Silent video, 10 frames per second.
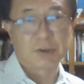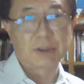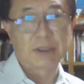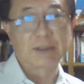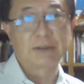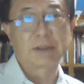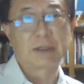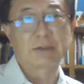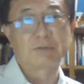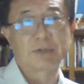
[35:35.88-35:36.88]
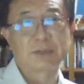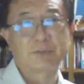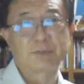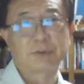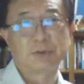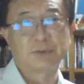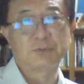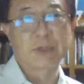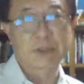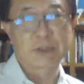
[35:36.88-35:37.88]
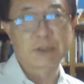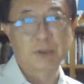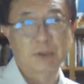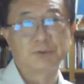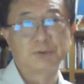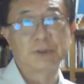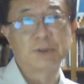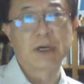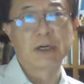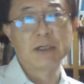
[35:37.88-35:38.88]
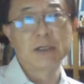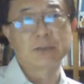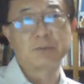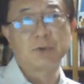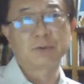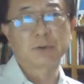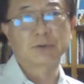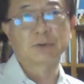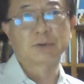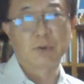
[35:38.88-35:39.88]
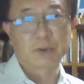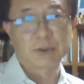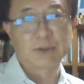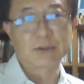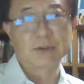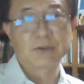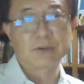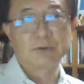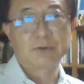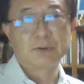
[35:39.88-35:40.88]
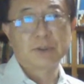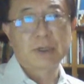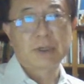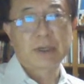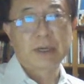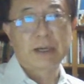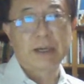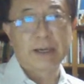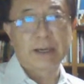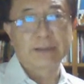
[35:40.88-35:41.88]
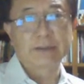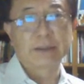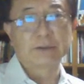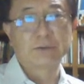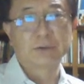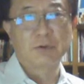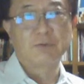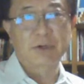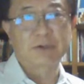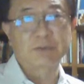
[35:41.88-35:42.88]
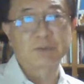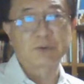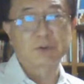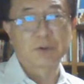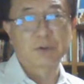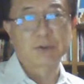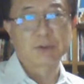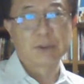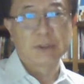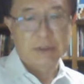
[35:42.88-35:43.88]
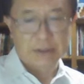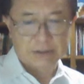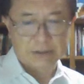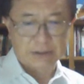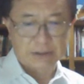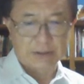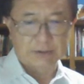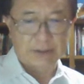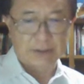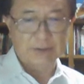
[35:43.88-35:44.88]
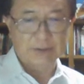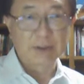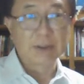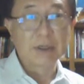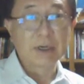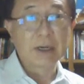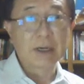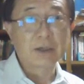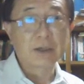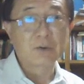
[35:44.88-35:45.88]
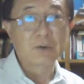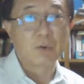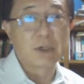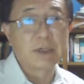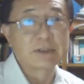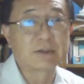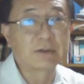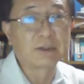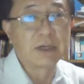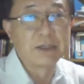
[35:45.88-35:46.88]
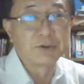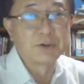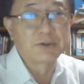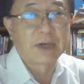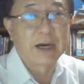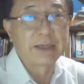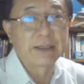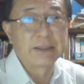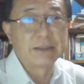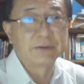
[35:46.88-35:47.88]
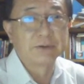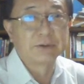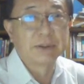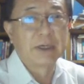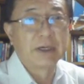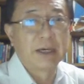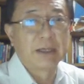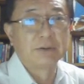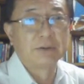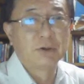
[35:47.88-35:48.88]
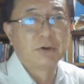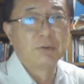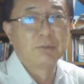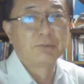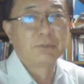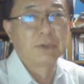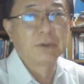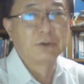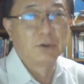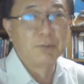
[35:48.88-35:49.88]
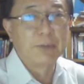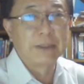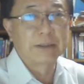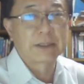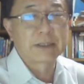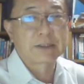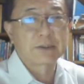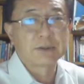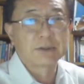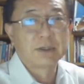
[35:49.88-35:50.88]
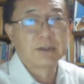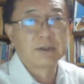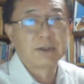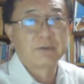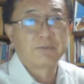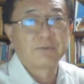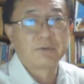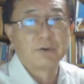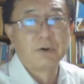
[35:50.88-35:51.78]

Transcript: in to respond to the small lot orders. And low variable cost is another strength. Core enjoys a high yield and no low maintenance cost. Therefore,